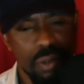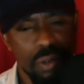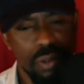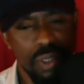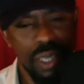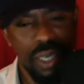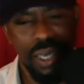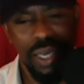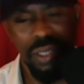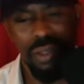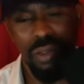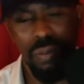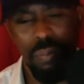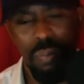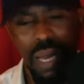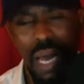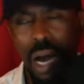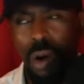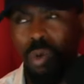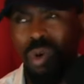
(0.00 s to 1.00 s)
They hate the
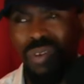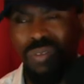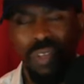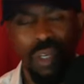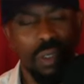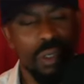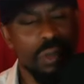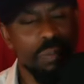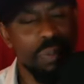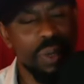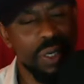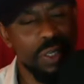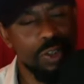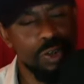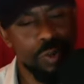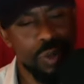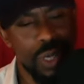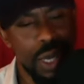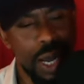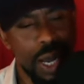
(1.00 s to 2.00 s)
power of the good
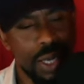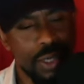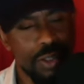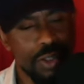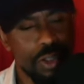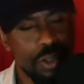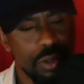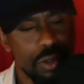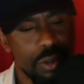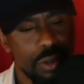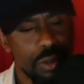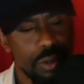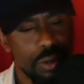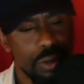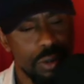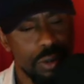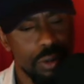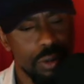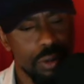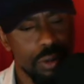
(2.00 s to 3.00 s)
patriots.
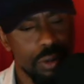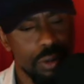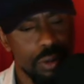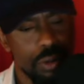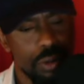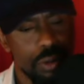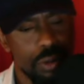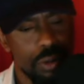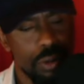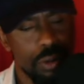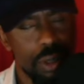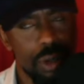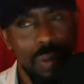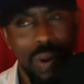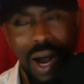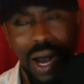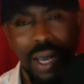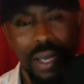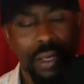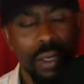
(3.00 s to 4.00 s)

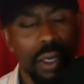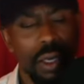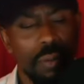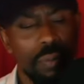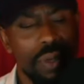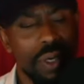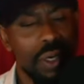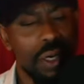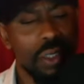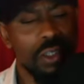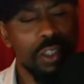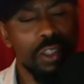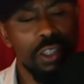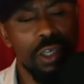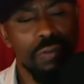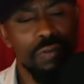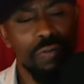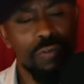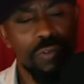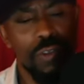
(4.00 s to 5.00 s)
Why? Because it's
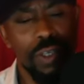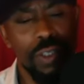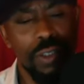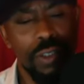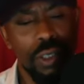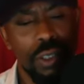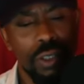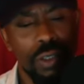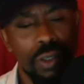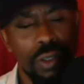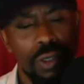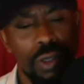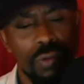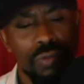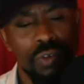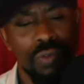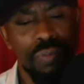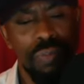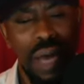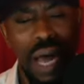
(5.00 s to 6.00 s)
conflicting
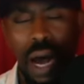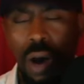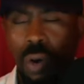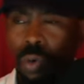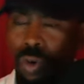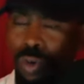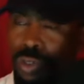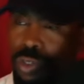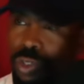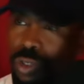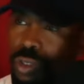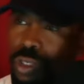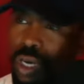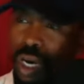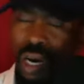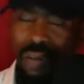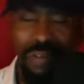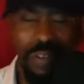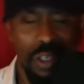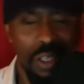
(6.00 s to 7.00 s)
with powers
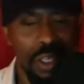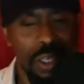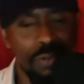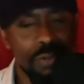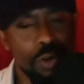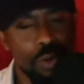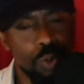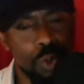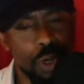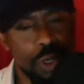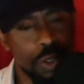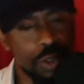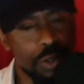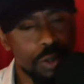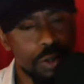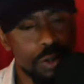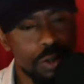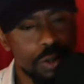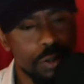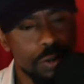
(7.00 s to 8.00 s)
of the evil ones.